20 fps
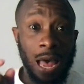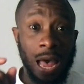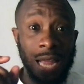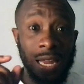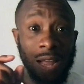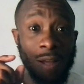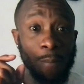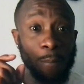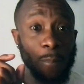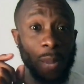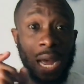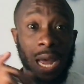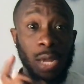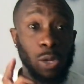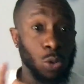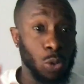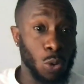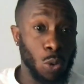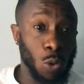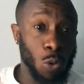And I'm by
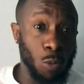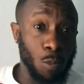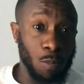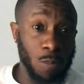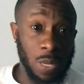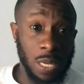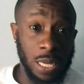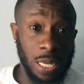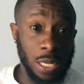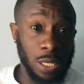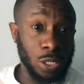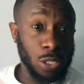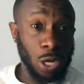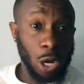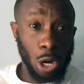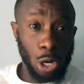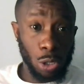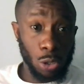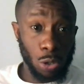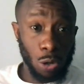no means
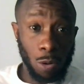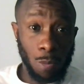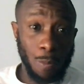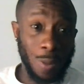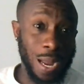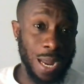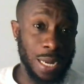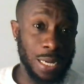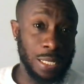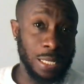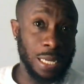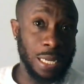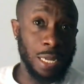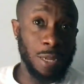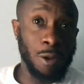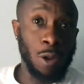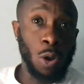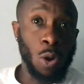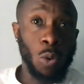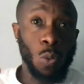
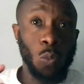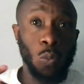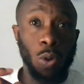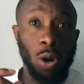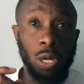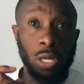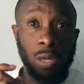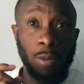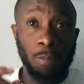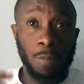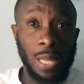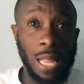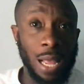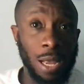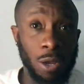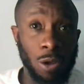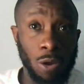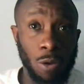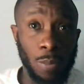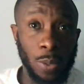undermining what the
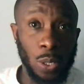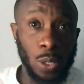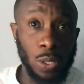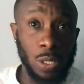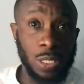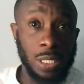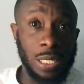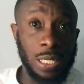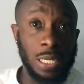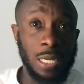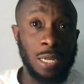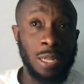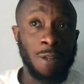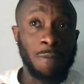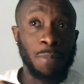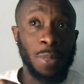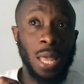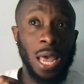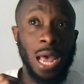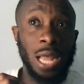black community
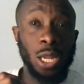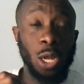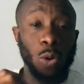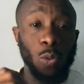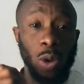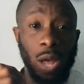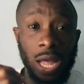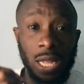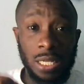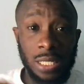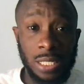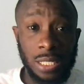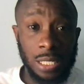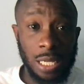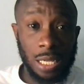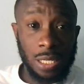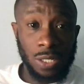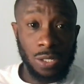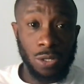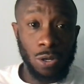and our
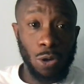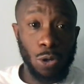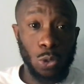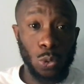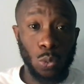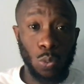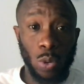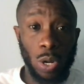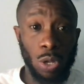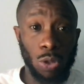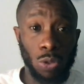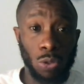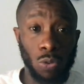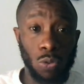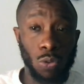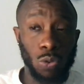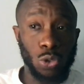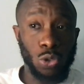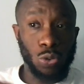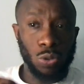ancestors went
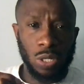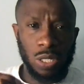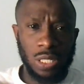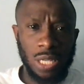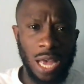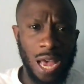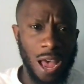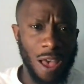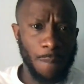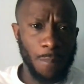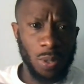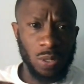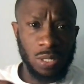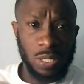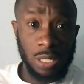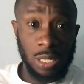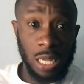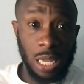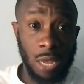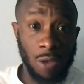through during the time of
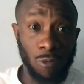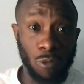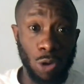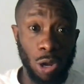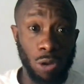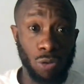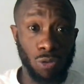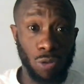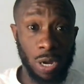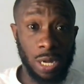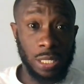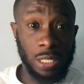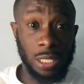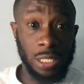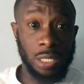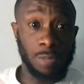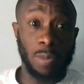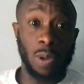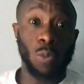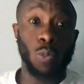slavery and
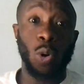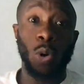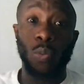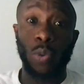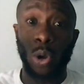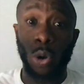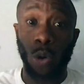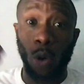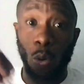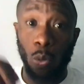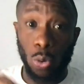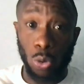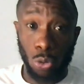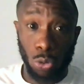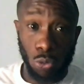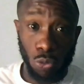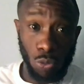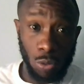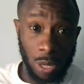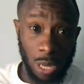racism and what we're going
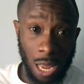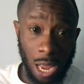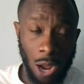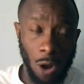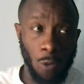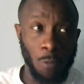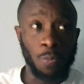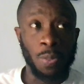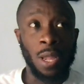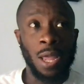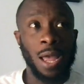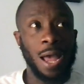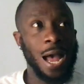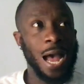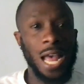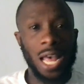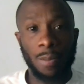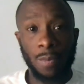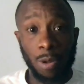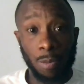through now.
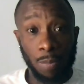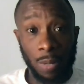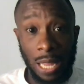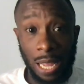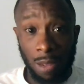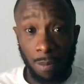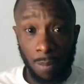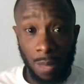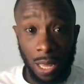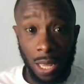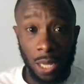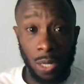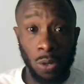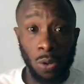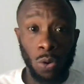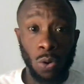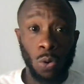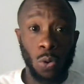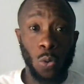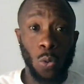I am a black man
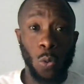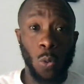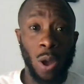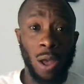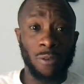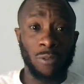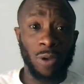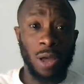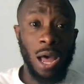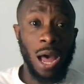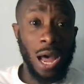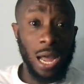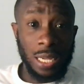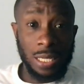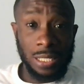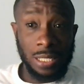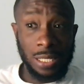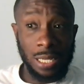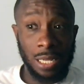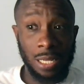who have
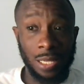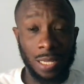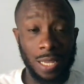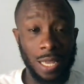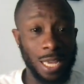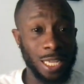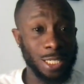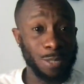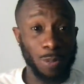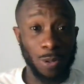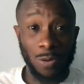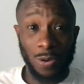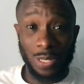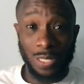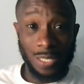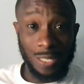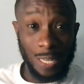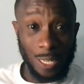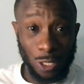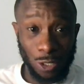constantly
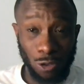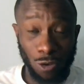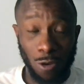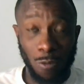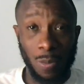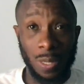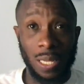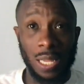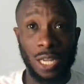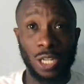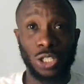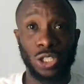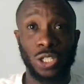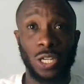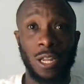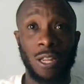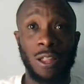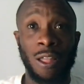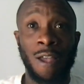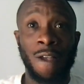experienced
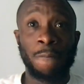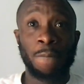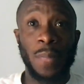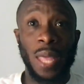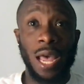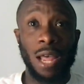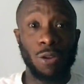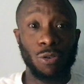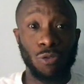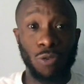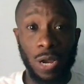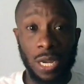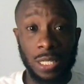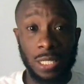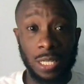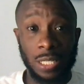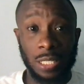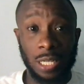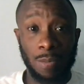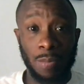discrimination and
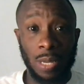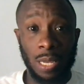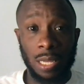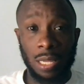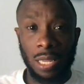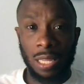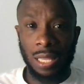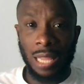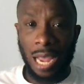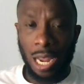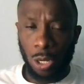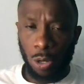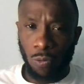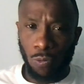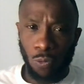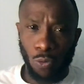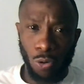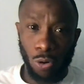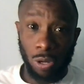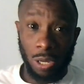racism in the line
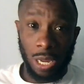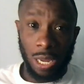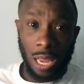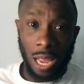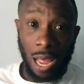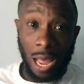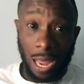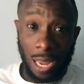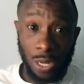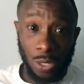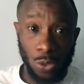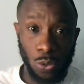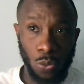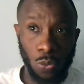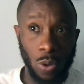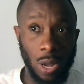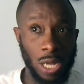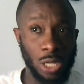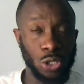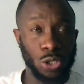of work that I
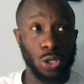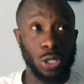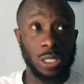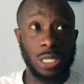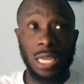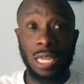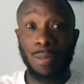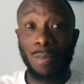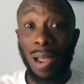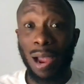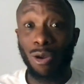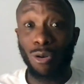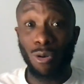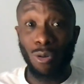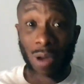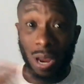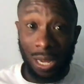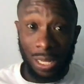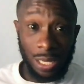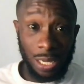do and just in my
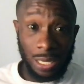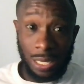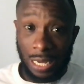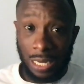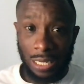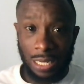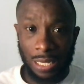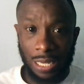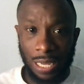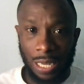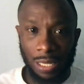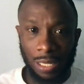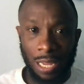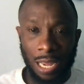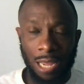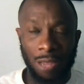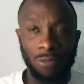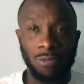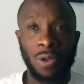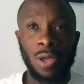regular day to day
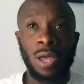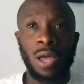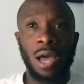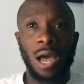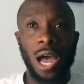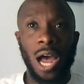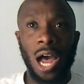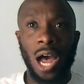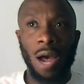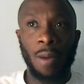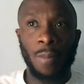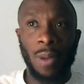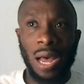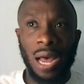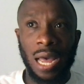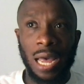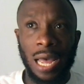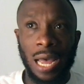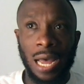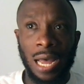life um,
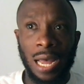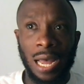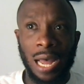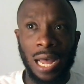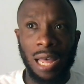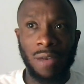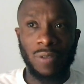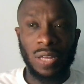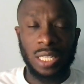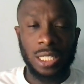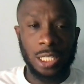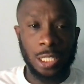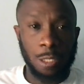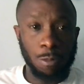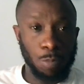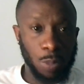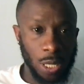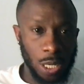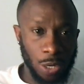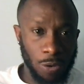I, I, I have
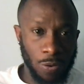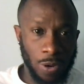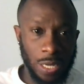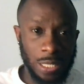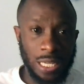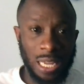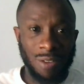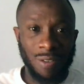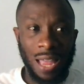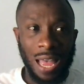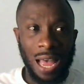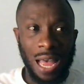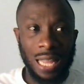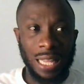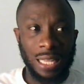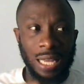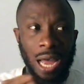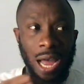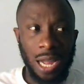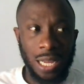experienced and,
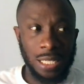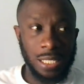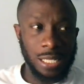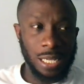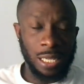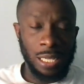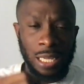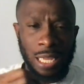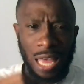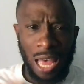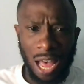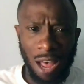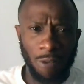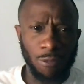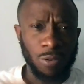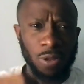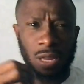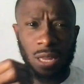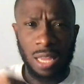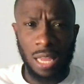and constantly
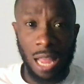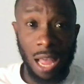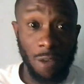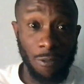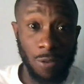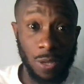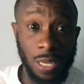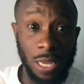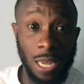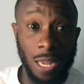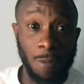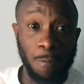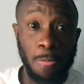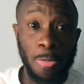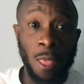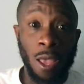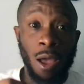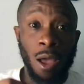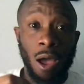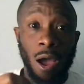have to navigate
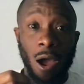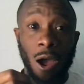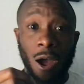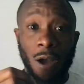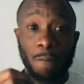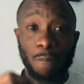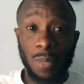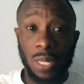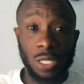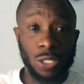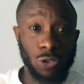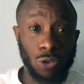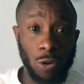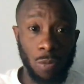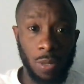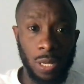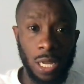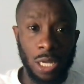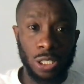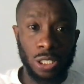um,
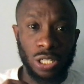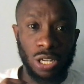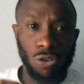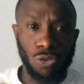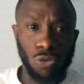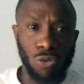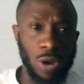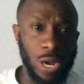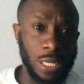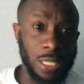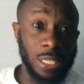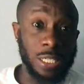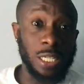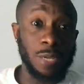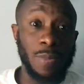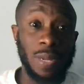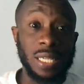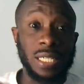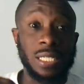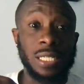discrimination and
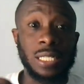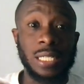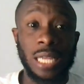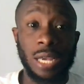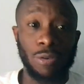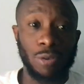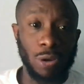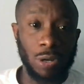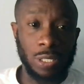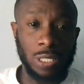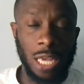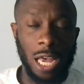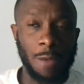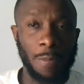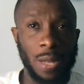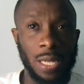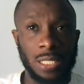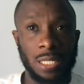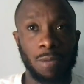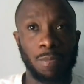racism and
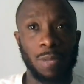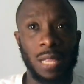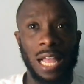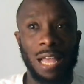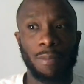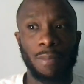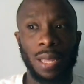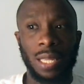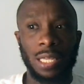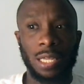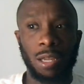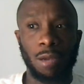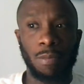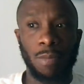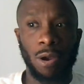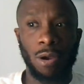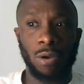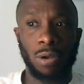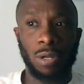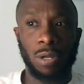stereotype as a black man in
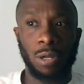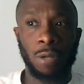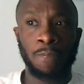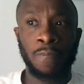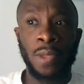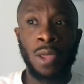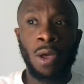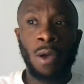America.